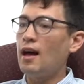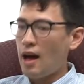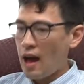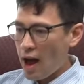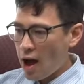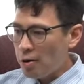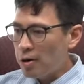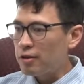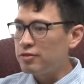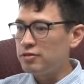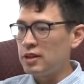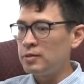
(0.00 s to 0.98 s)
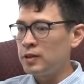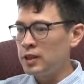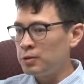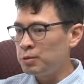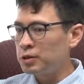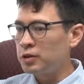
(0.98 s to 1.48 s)
How our
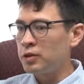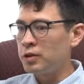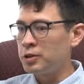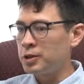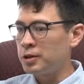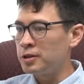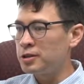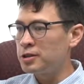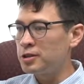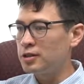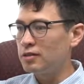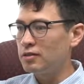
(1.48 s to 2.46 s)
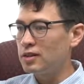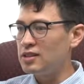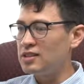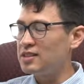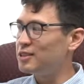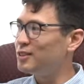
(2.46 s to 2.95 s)
family will go to church
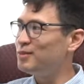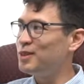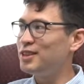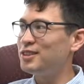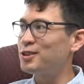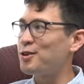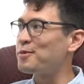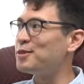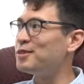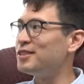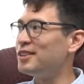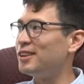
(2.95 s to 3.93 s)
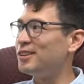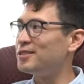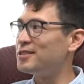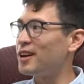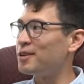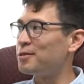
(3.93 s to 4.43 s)
is still to be determined,
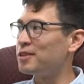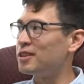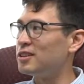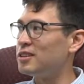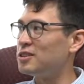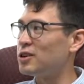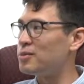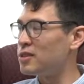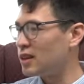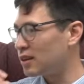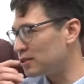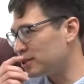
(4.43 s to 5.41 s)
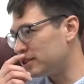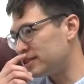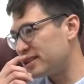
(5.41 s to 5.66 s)
how we're going to determine that goal.